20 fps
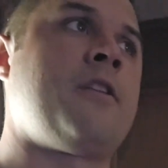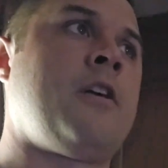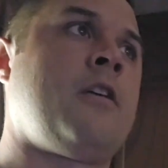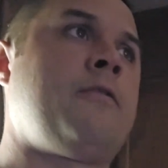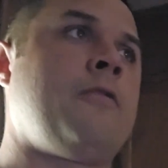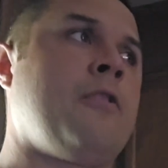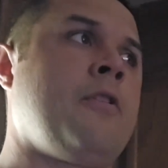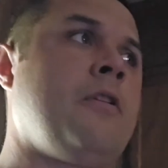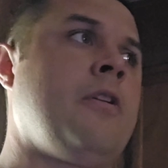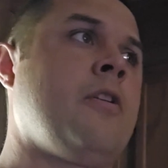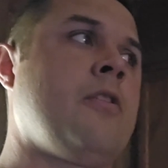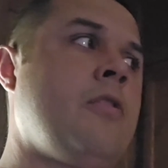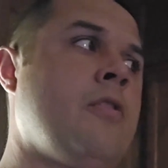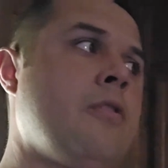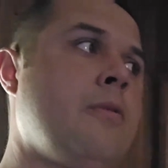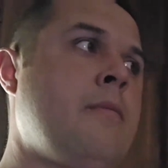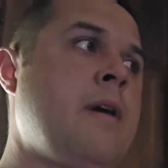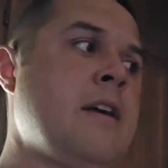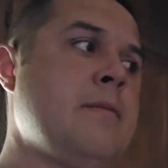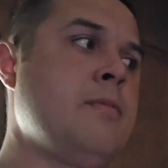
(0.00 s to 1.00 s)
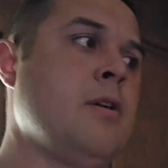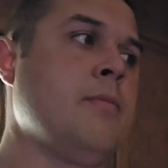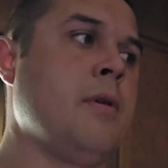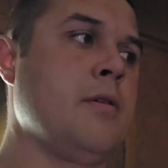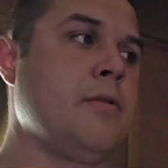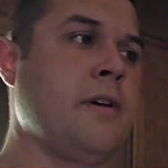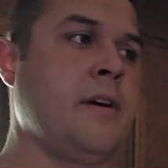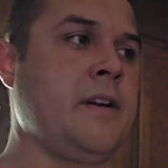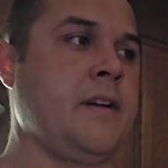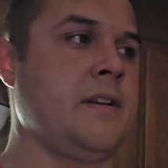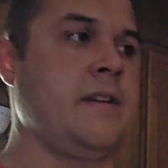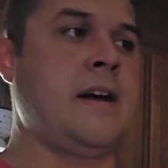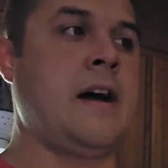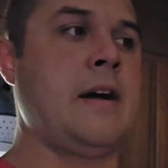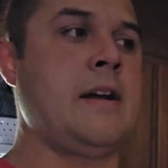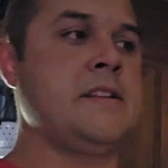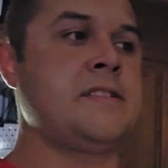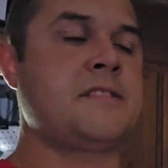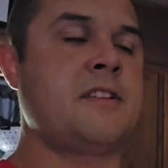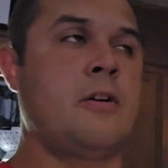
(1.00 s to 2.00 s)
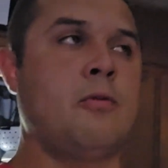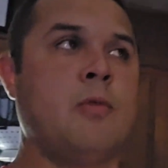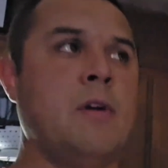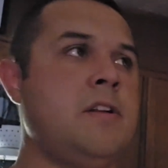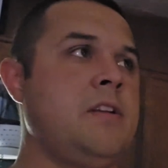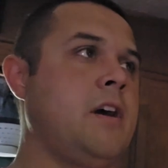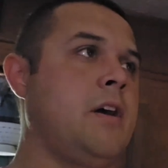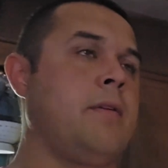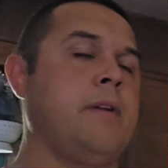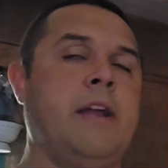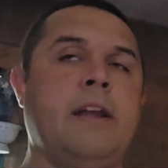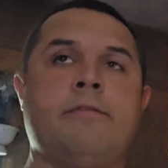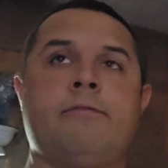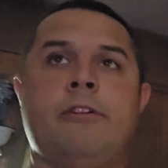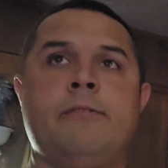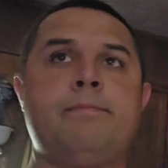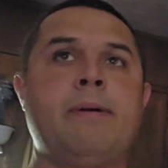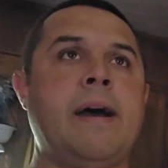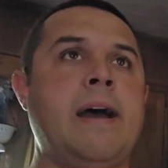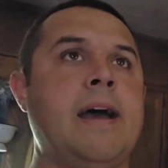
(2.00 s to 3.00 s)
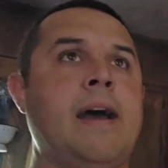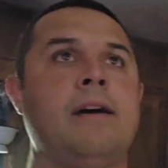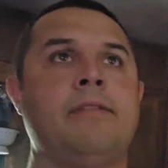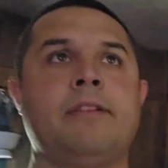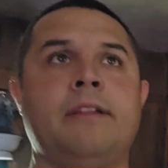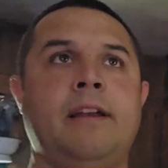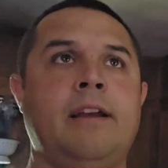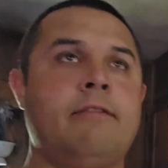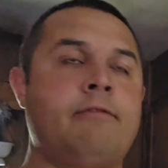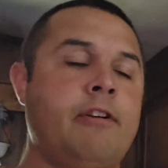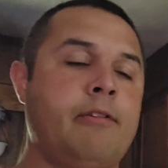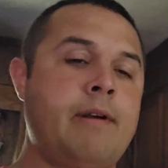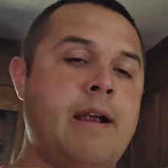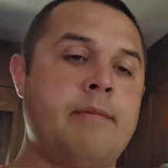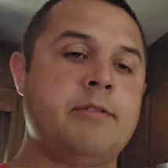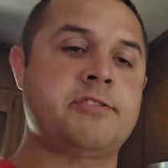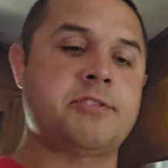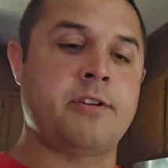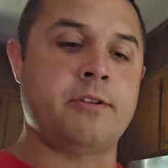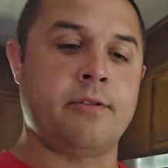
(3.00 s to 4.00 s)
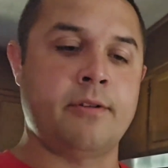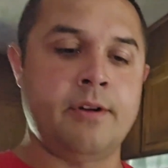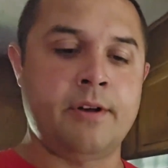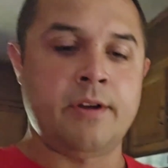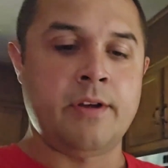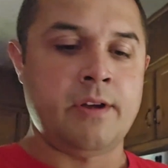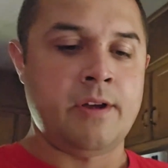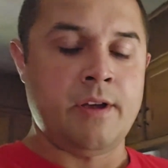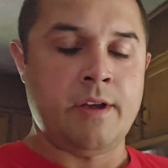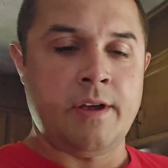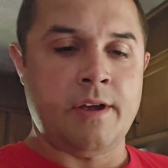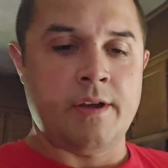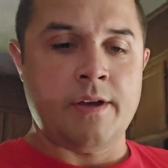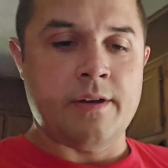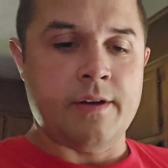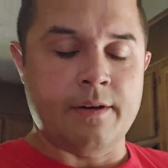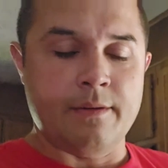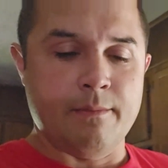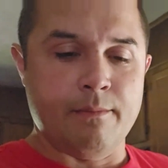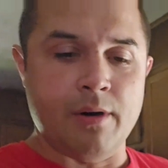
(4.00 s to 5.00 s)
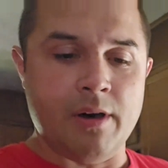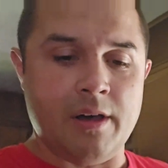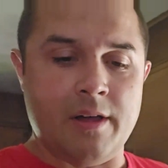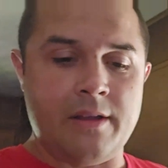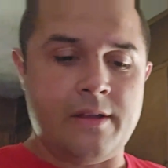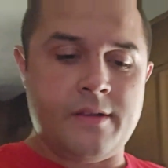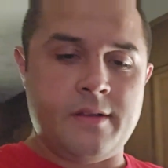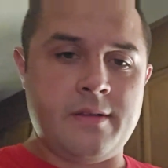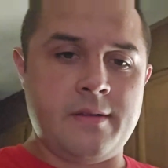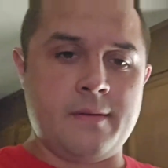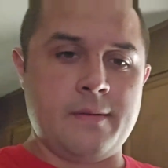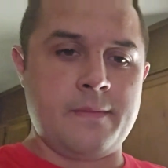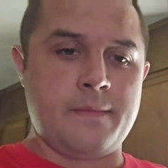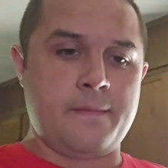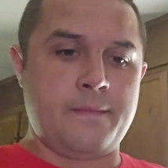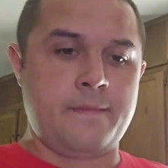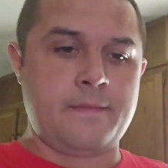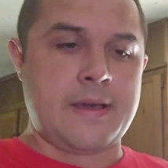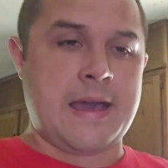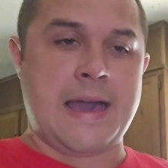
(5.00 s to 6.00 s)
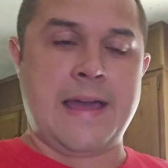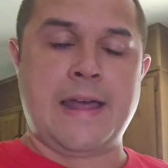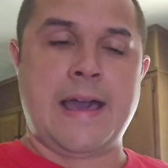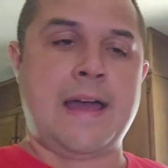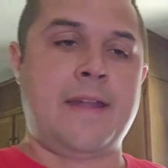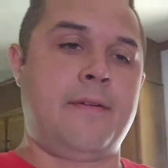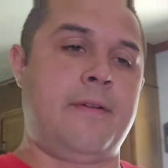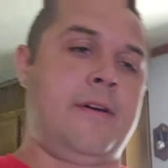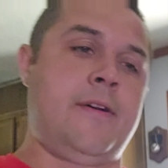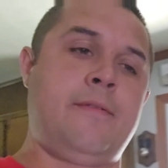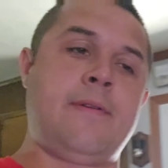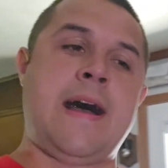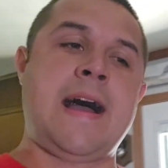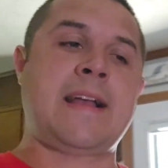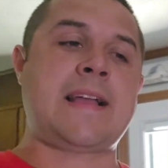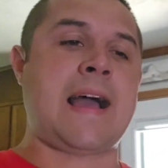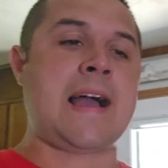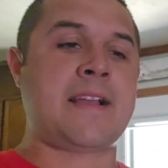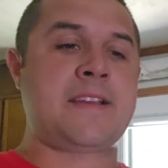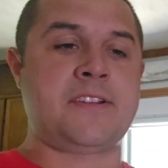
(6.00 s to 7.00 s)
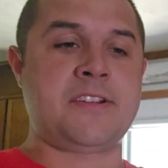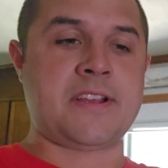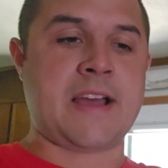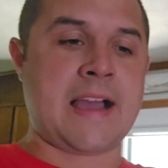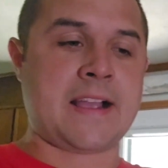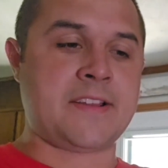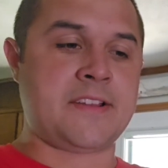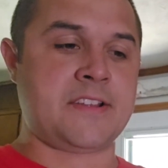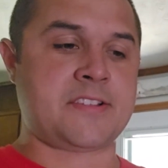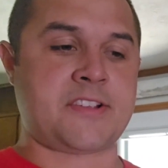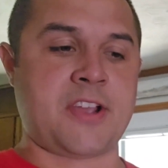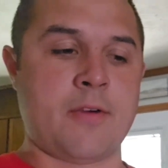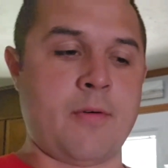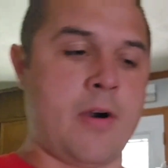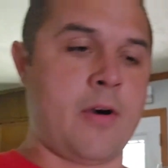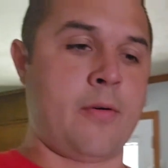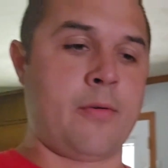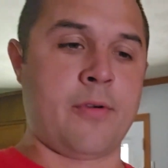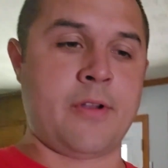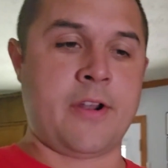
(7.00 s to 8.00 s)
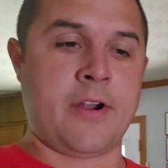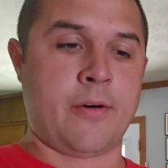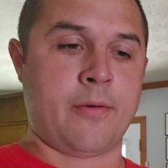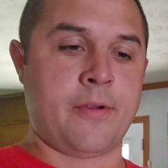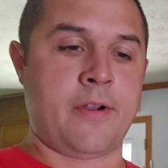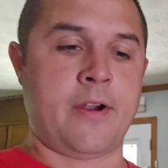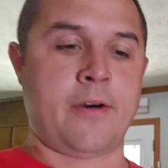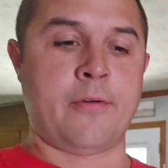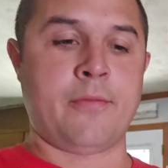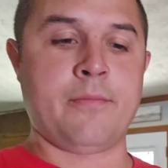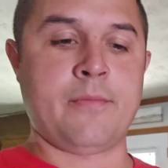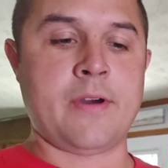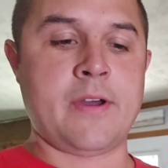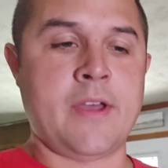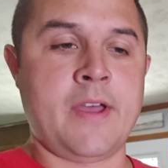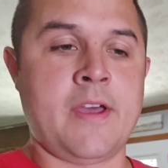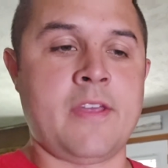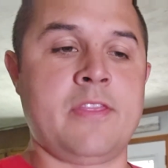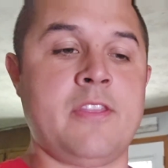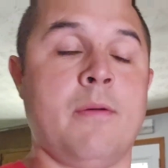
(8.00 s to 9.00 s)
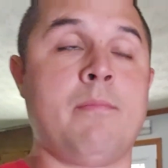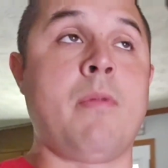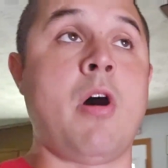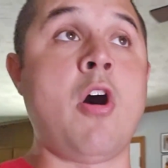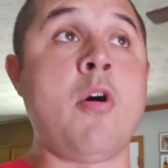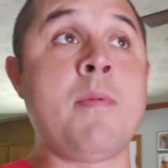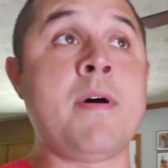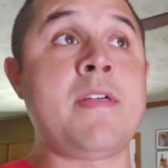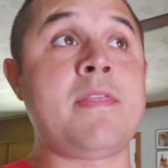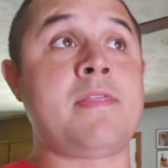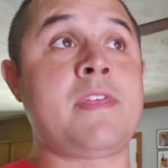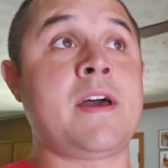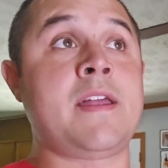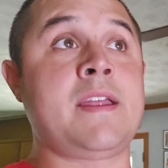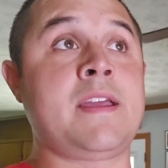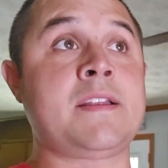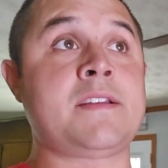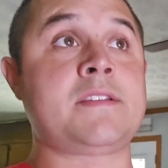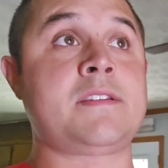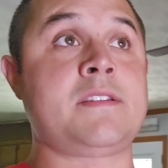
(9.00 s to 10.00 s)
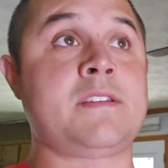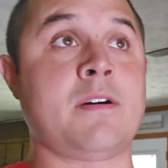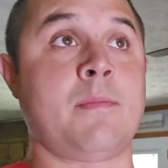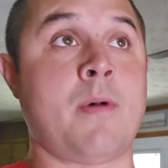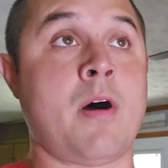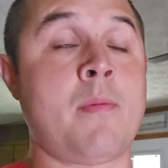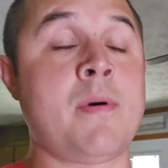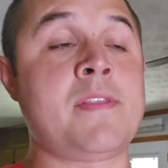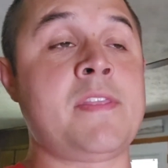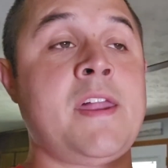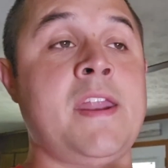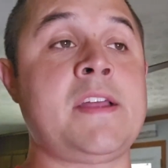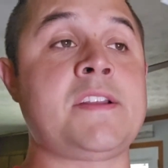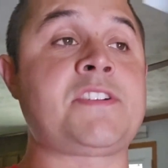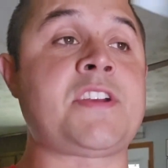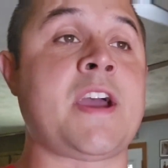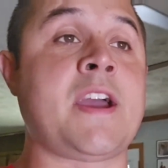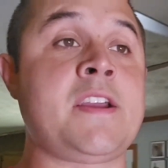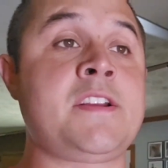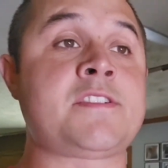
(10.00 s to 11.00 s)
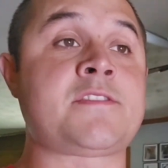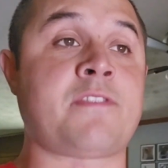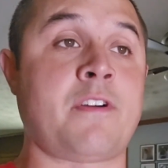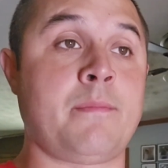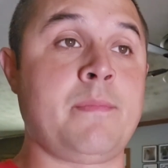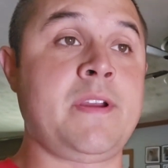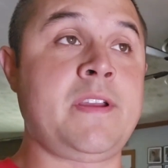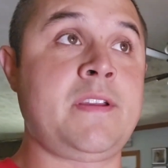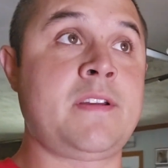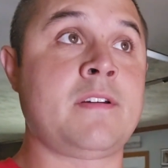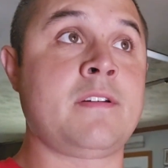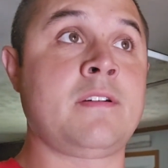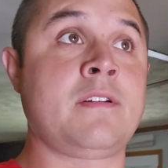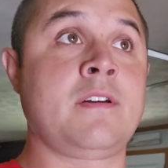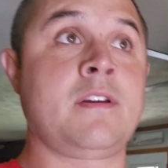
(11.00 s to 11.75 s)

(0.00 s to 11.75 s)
off on a Mike Bobo thing, and now it's went down every path and every rabbit trail. But I don't know. I could just go on and on and on. The moment that it changed for me